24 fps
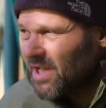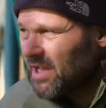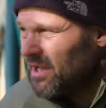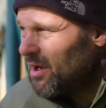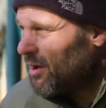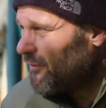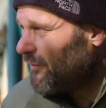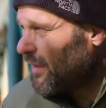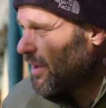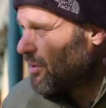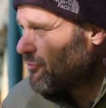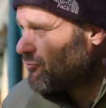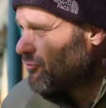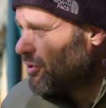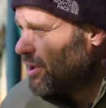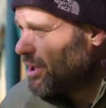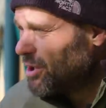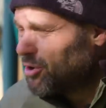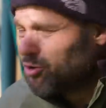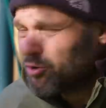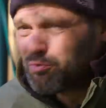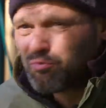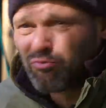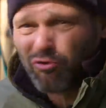Yeah, I've had a really
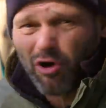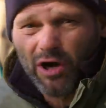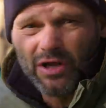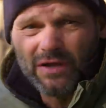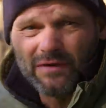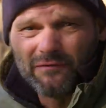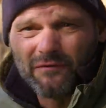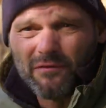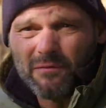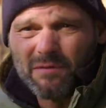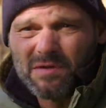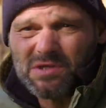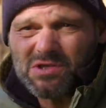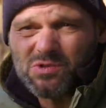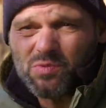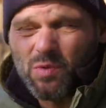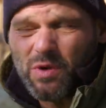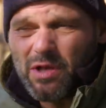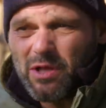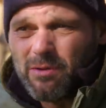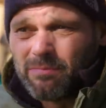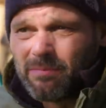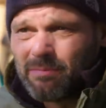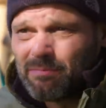good break from the
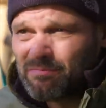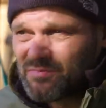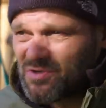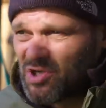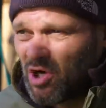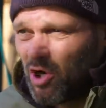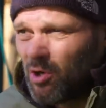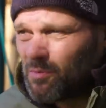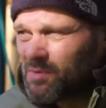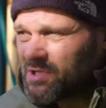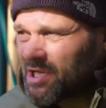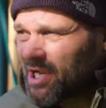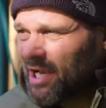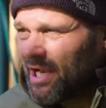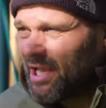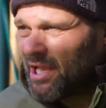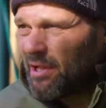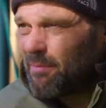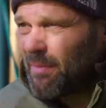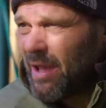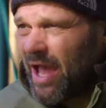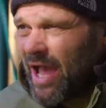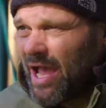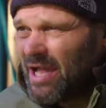swim, time to clear
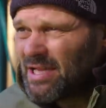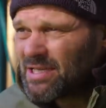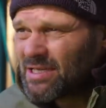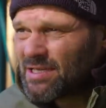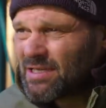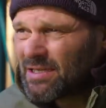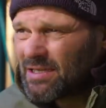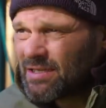my head.